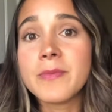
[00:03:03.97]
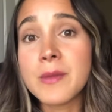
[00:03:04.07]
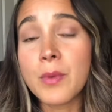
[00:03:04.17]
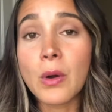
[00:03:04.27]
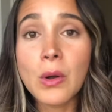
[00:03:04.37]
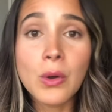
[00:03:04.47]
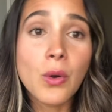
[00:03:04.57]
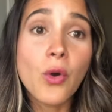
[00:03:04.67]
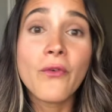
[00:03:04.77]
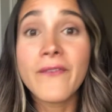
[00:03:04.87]
people
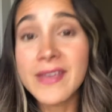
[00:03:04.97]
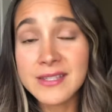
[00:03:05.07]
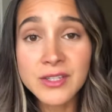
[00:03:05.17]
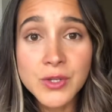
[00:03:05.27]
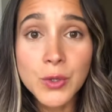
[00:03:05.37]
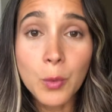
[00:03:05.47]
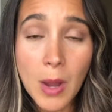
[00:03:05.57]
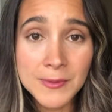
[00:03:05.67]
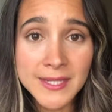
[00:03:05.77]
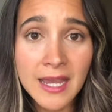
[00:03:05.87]
who visit your
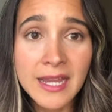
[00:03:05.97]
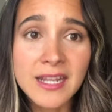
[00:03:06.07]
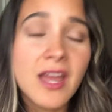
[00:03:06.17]
website,